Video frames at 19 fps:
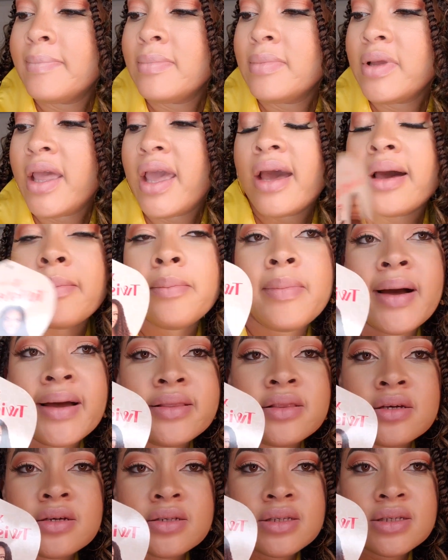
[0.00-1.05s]
Yeah, my
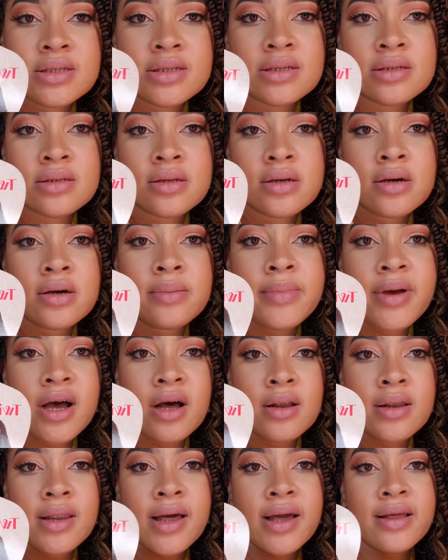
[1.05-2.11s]
look didn't come
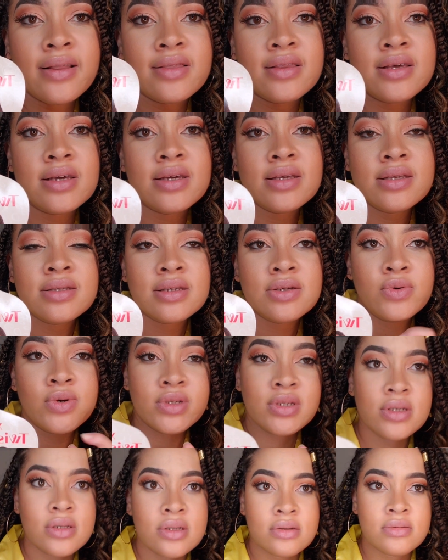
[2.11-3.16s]
out like this. It
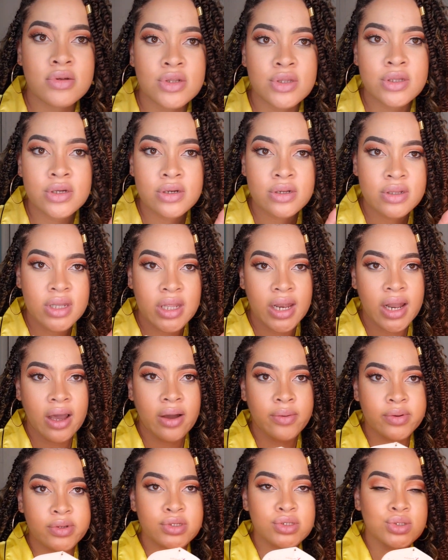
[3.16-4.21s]
wasn't the look that I
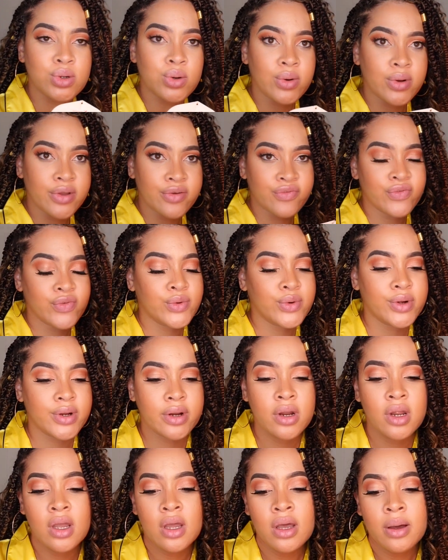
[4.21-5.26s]
was going
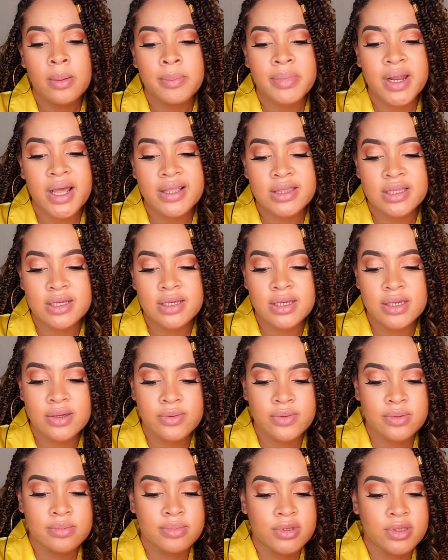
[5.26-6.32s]
for, but I think it
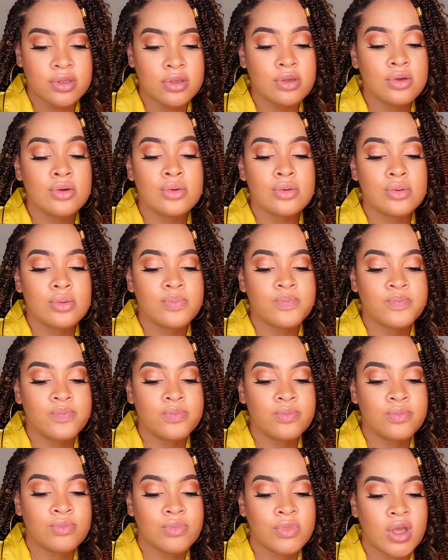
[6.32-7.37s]
would be cute
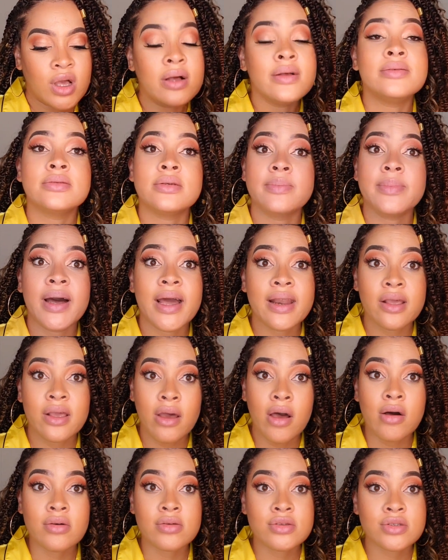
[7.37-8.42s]
on somebody
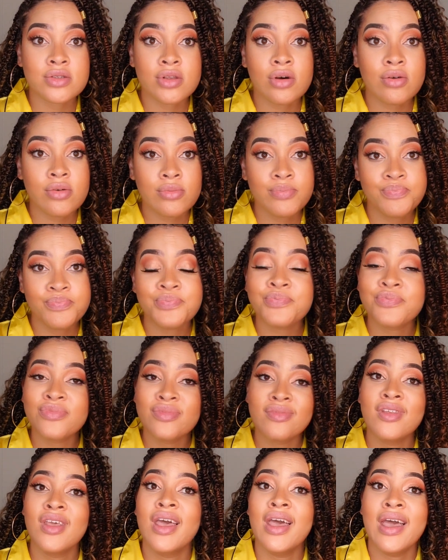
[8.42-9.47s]
else. So
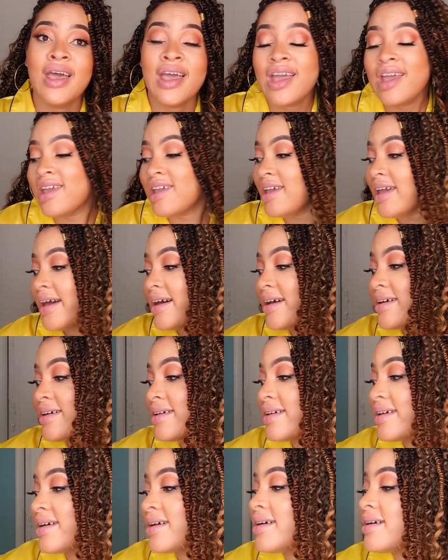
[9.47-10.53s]
yeah,
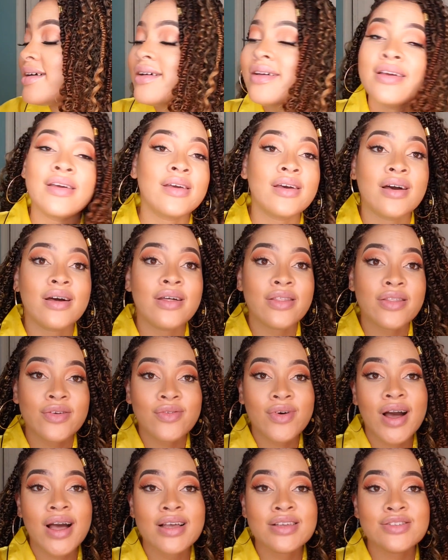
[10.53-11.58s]

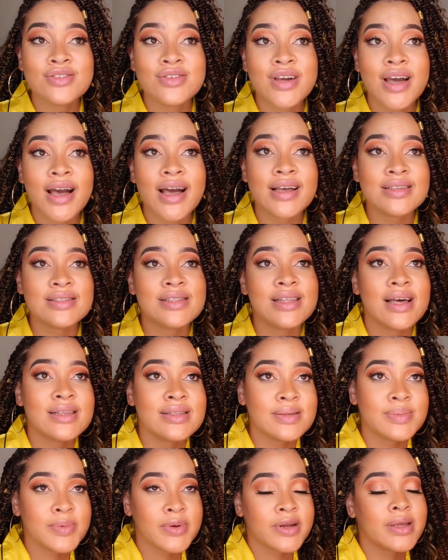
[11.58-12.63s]
otherwise you guys,
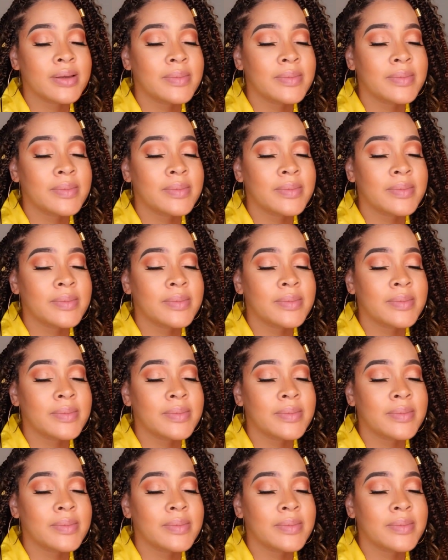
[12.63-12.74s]
that's pretty